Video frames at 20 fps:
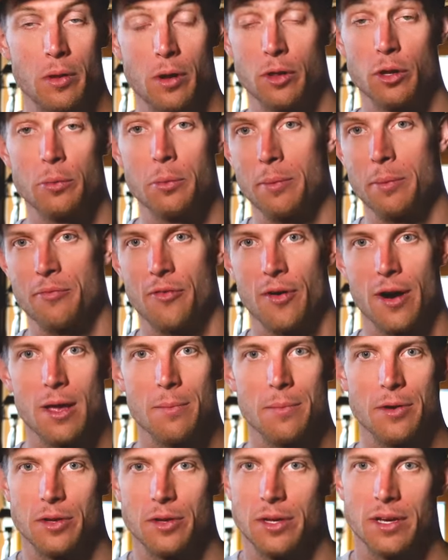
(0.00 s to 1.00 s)
aluminum
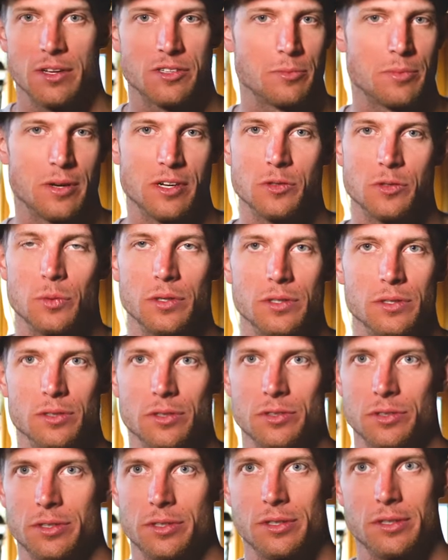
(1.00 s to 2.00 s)
frame, and you can get some nice
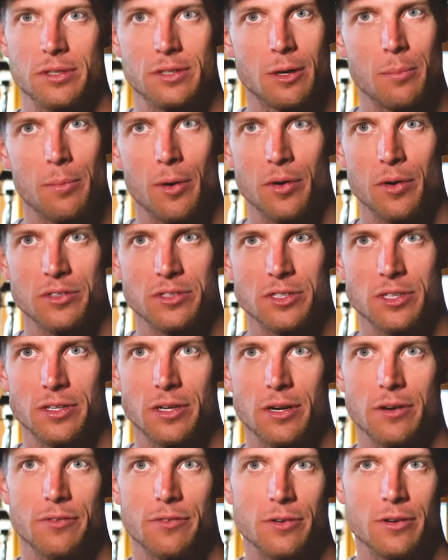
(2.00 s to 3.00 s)
wheels or components on
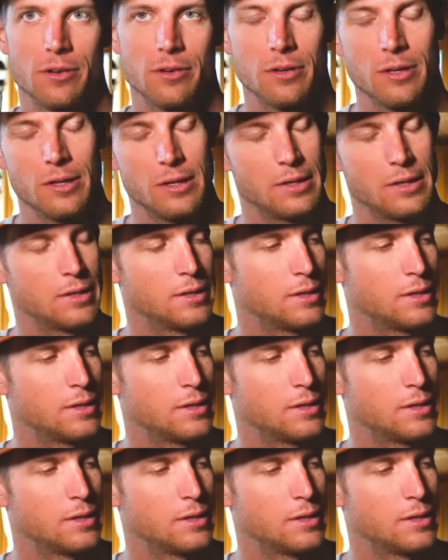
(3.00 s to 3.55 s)
there for